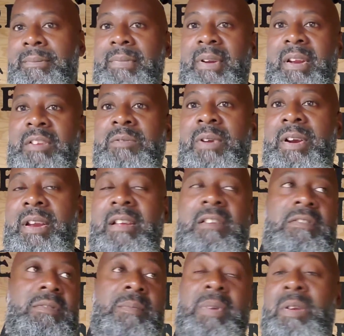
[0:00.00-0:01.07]
It is what it
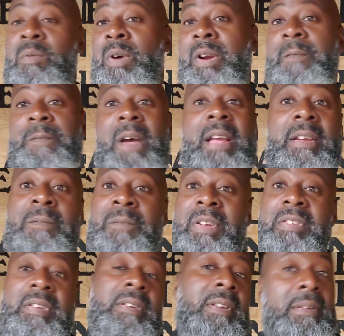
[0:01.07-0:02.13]
is. But he won the fight
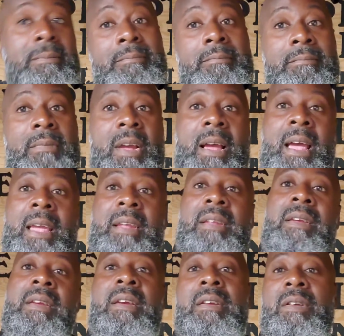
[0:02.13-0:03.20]
convincingly. All right?
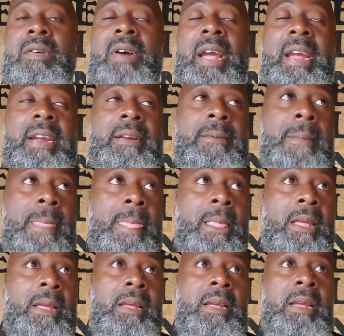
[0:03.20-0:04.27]
No hate.
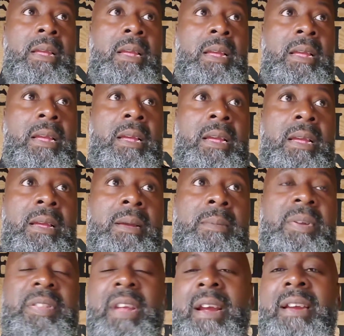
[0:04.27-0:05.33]

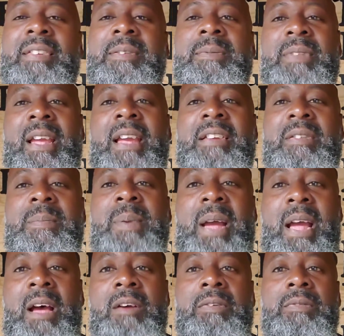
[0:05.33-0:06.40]
But there are some things
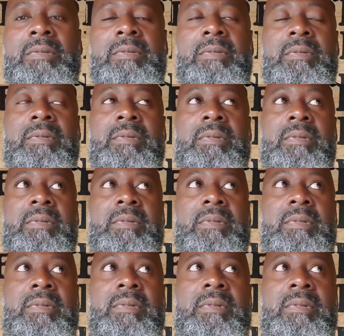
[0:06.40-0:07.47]
about
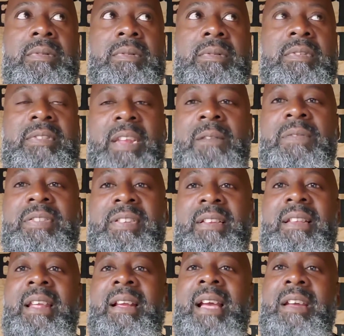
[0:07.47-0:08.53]
Stevenson
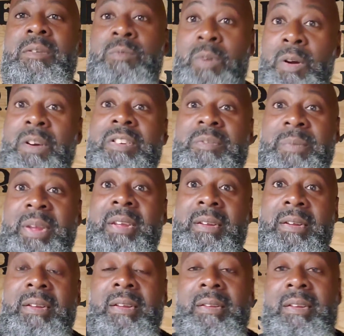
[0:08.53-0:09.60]
that kind of worries me
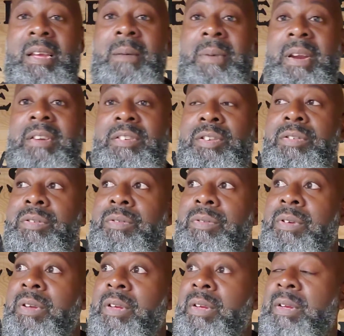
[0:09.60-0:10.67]
coming
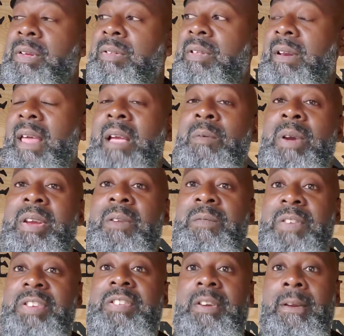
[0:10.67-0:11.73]
into the lightweight
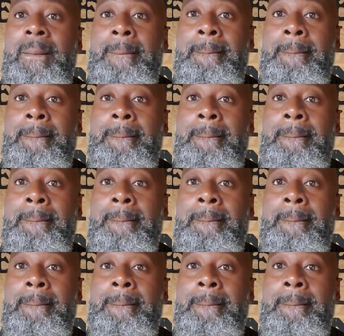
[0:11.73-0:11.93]
division.